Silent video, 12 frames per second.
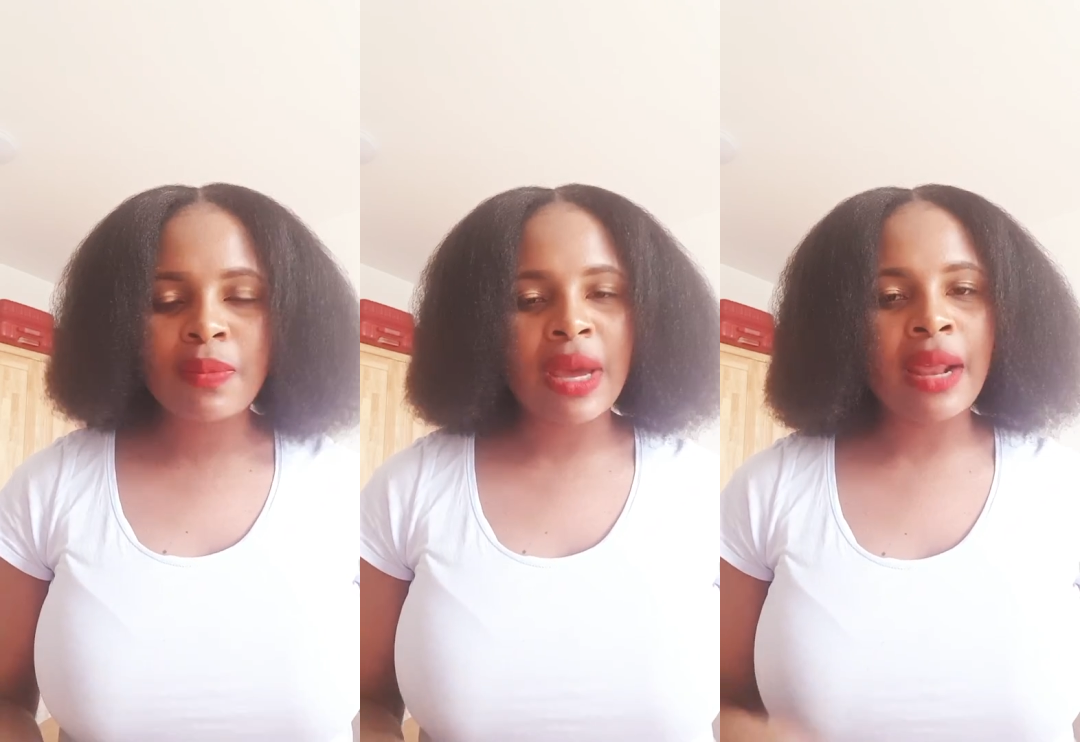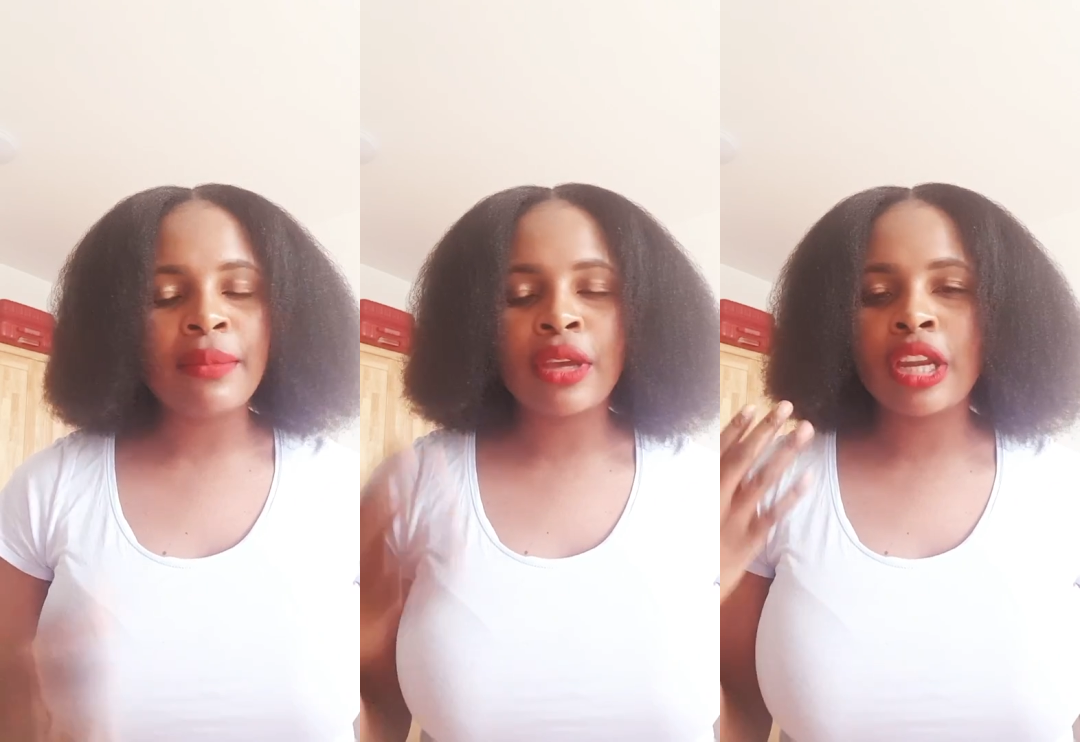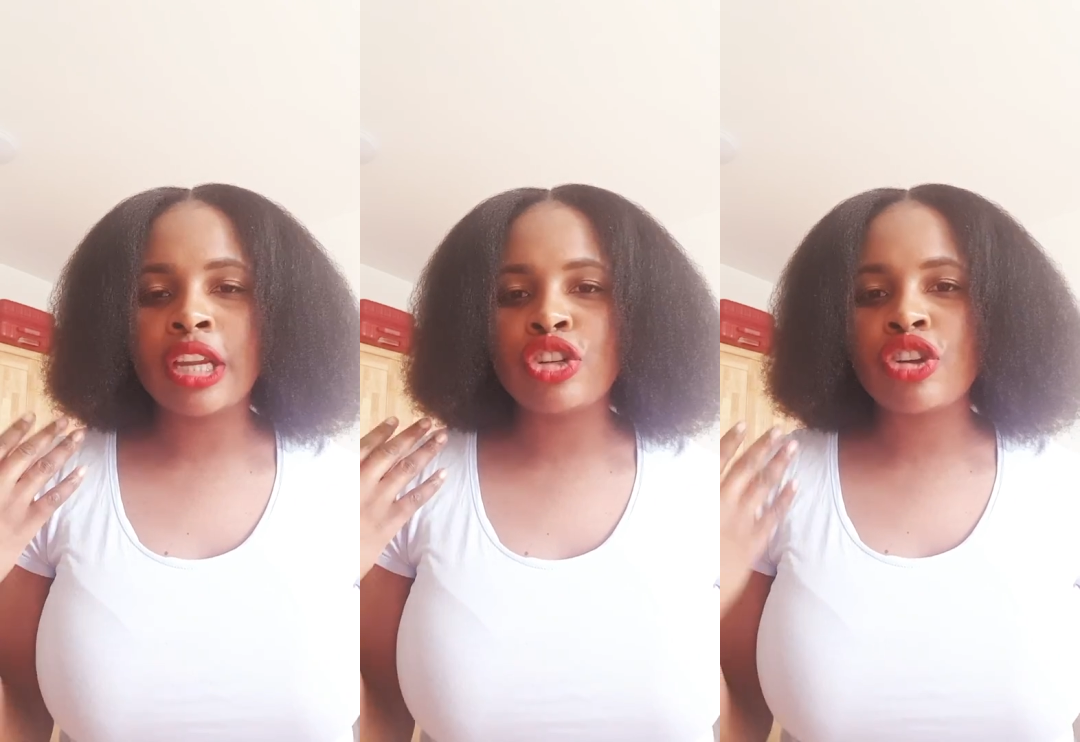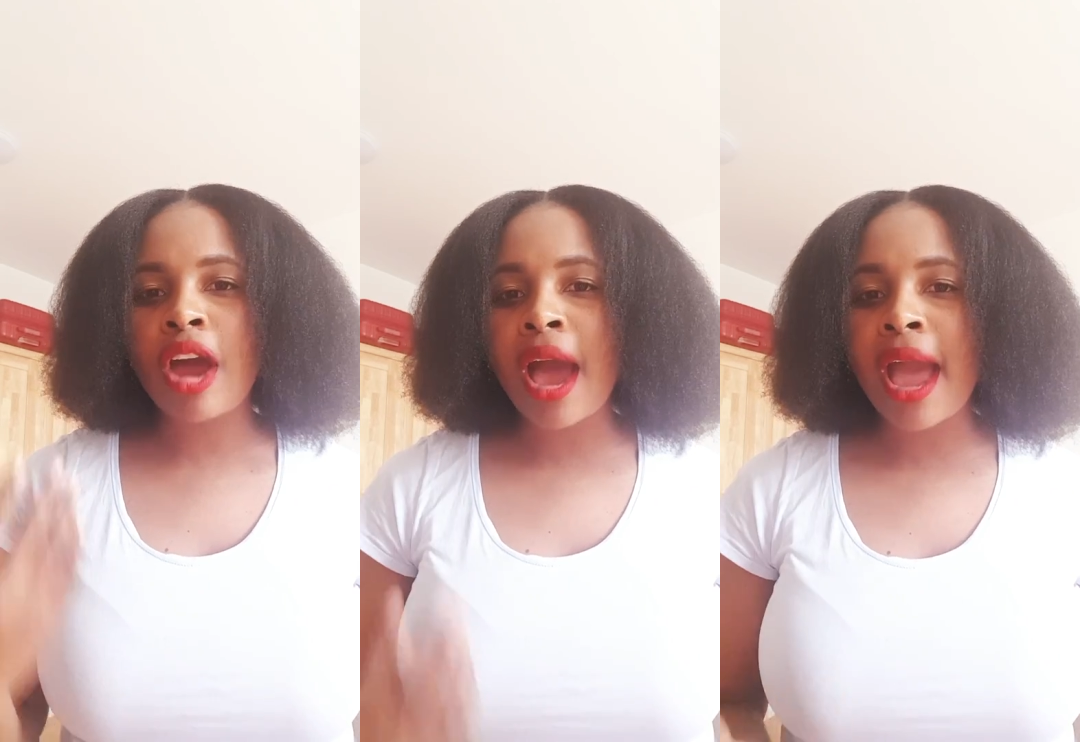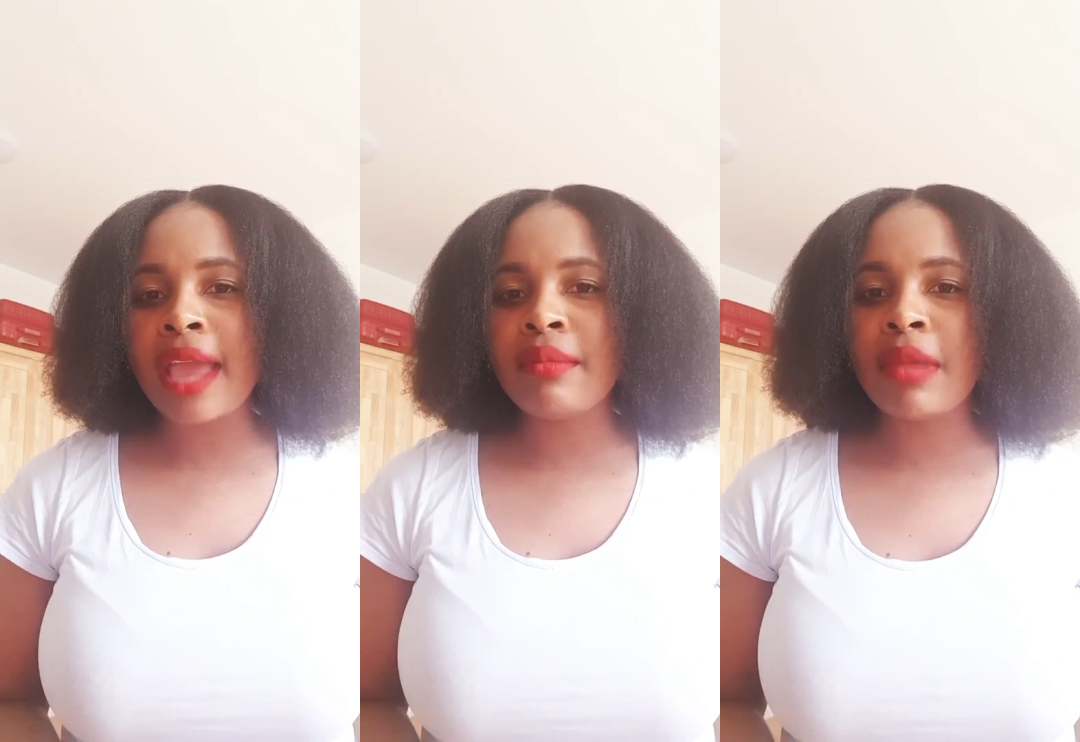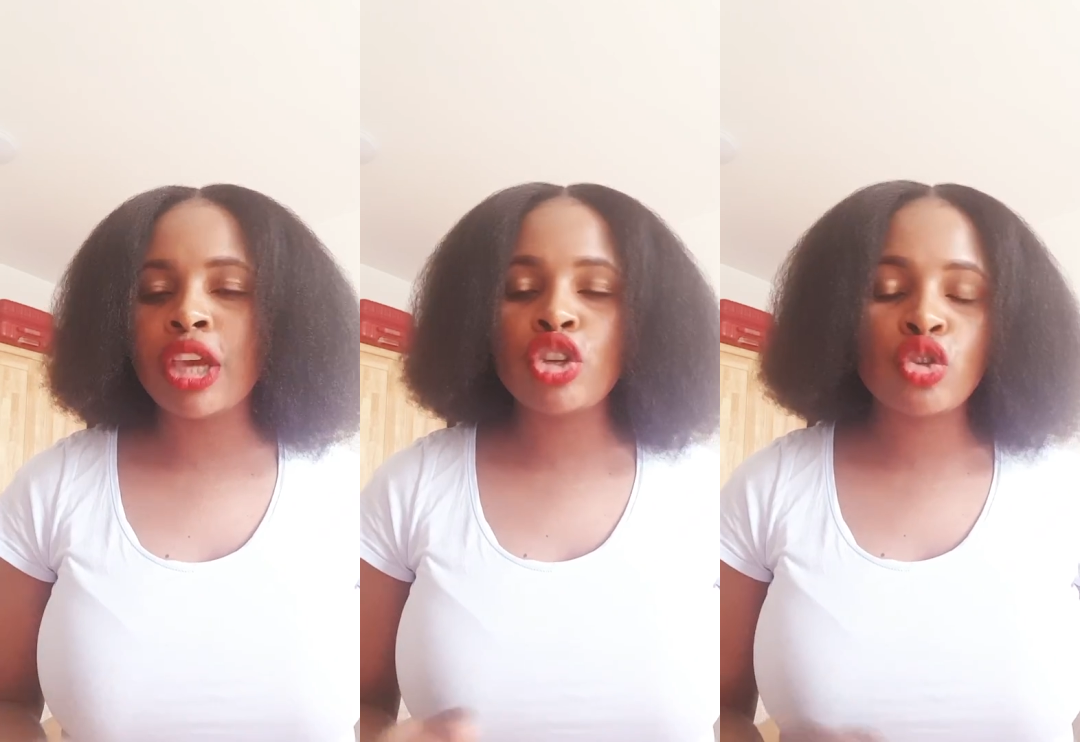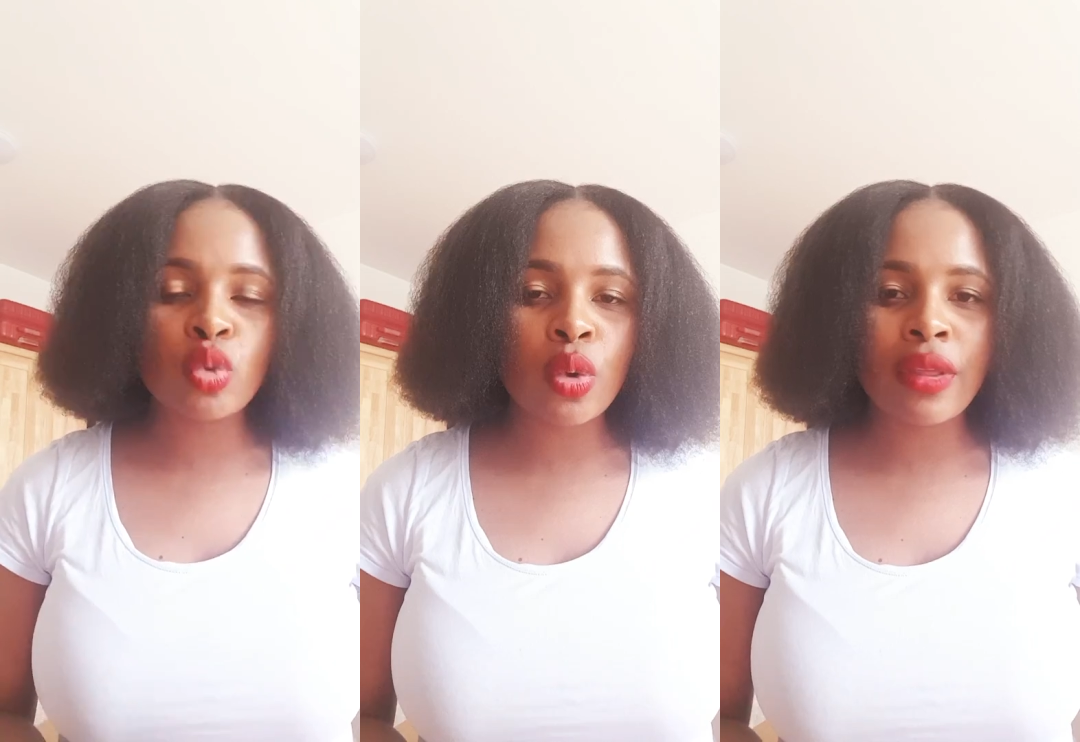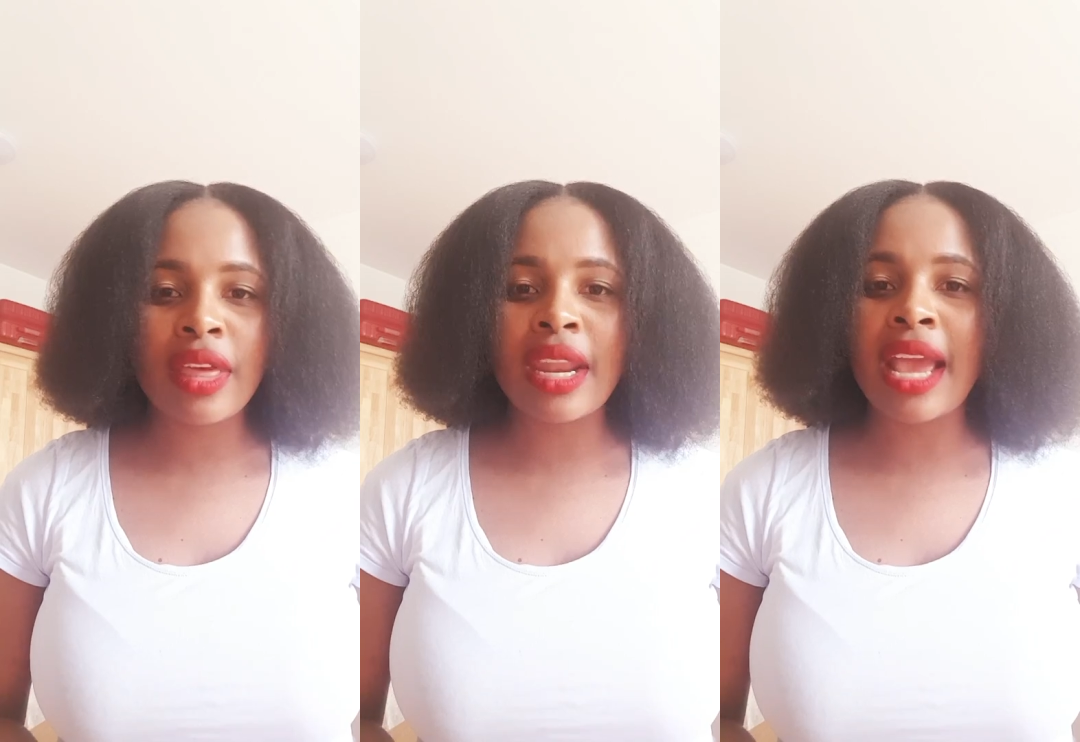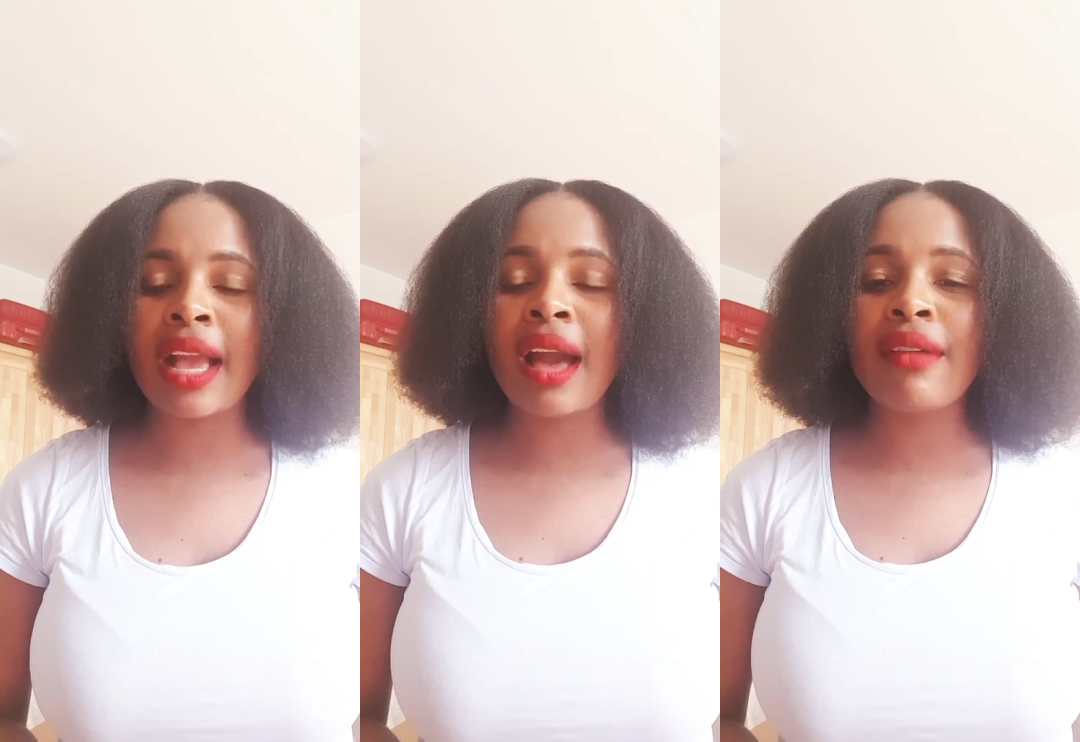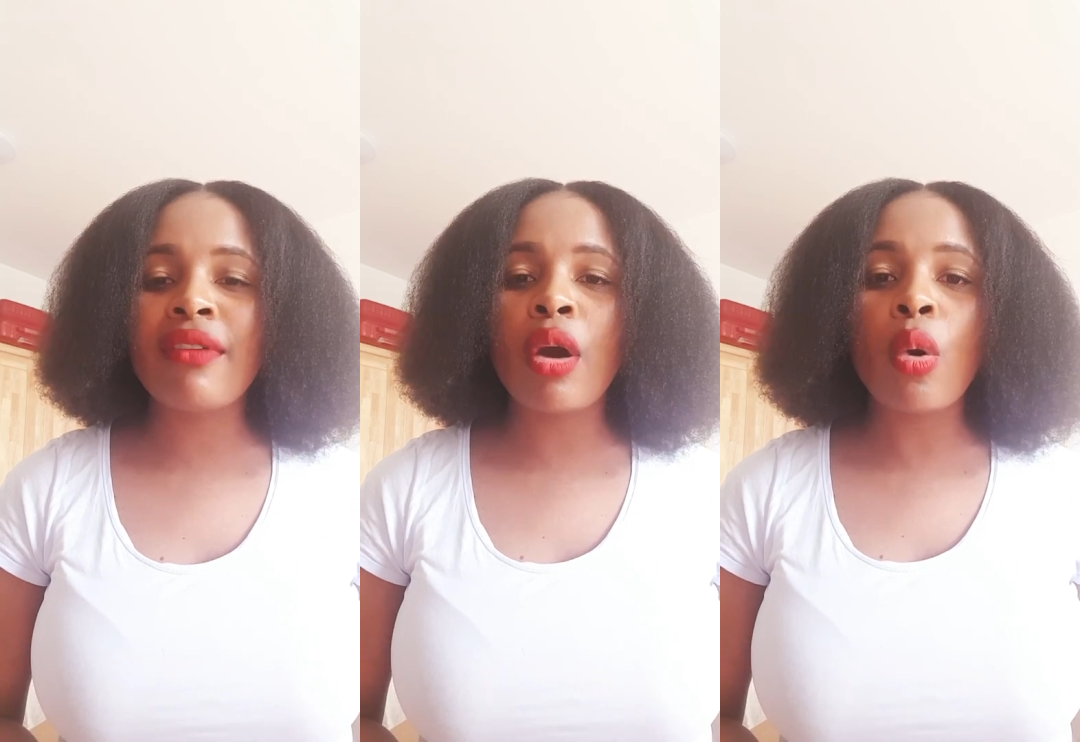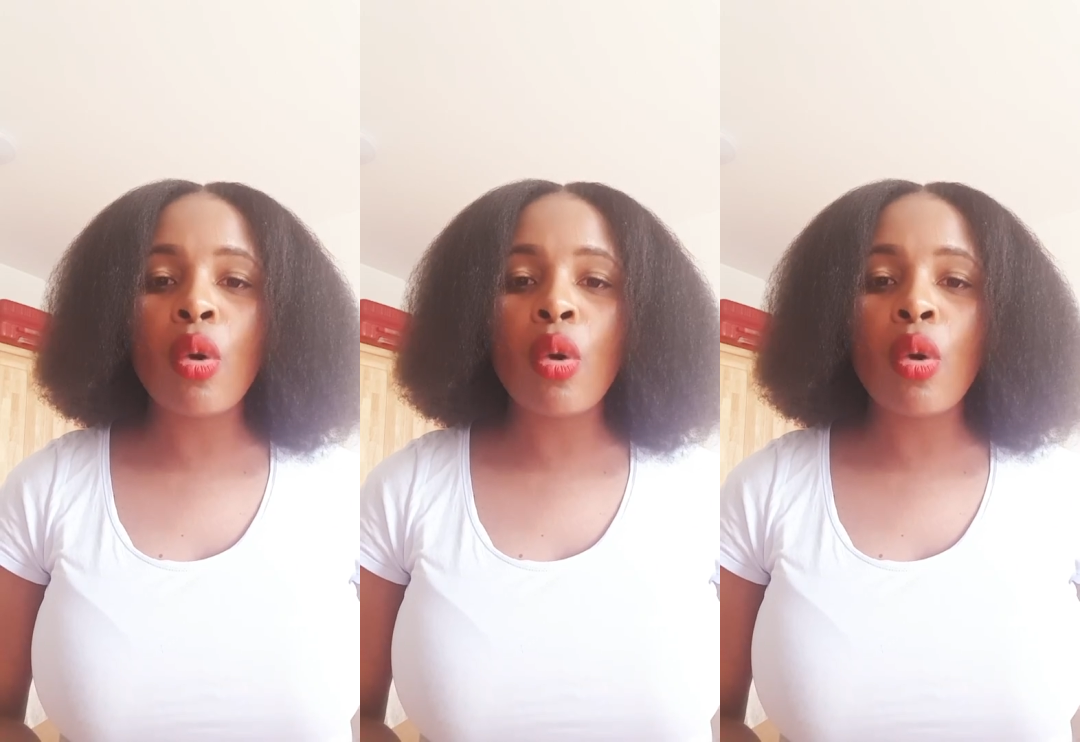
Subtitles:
but I'm going to try and make sure that I cover